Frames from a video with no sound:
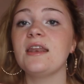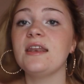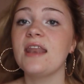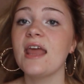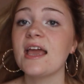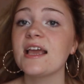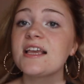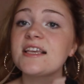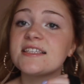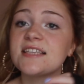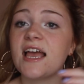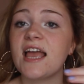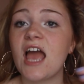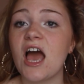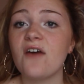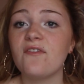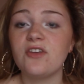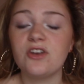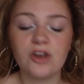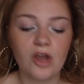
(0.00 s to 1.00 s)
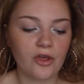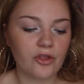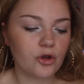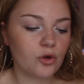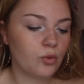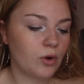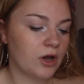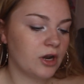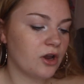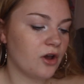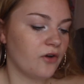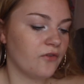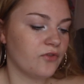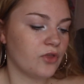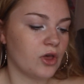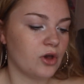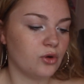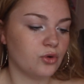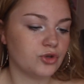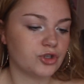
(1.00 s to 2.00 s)
And next, I have another one of
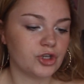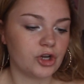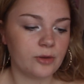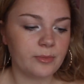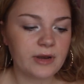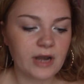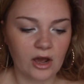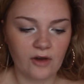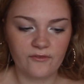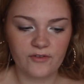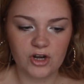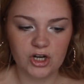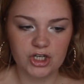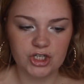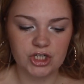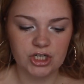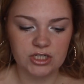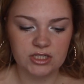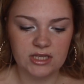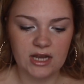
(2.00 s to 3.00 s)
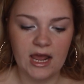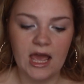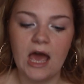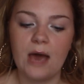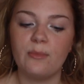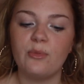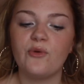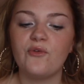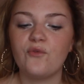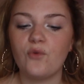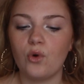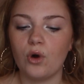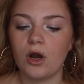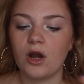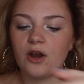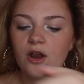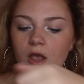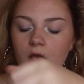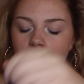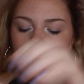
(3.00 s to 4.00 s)
those Urban Outfitter shirts that I had
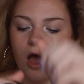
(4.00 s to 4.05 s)
before.